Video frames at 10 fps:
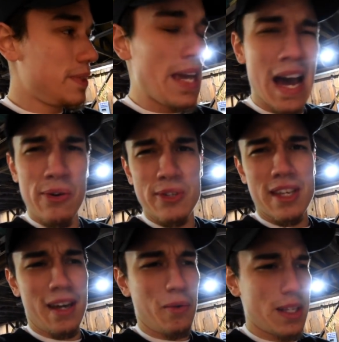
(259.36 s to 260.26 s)
yeah, I was
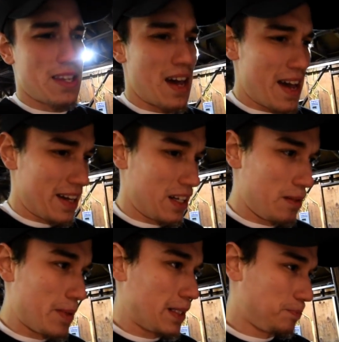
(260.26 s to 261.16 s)
like, what the heck,
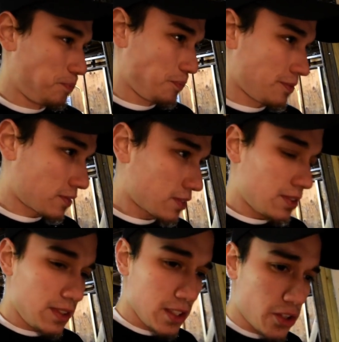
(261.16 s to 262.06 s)
but
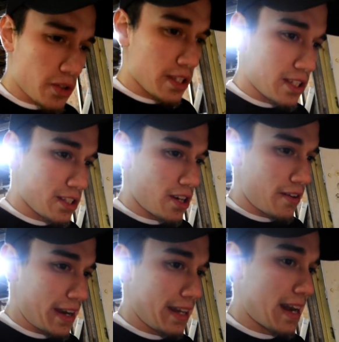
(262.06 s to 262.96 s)
solstice is
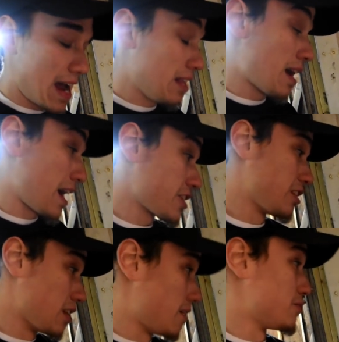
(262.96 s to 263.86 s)
alright. I
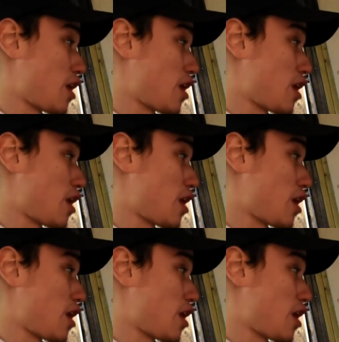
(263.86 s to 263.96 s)
actually love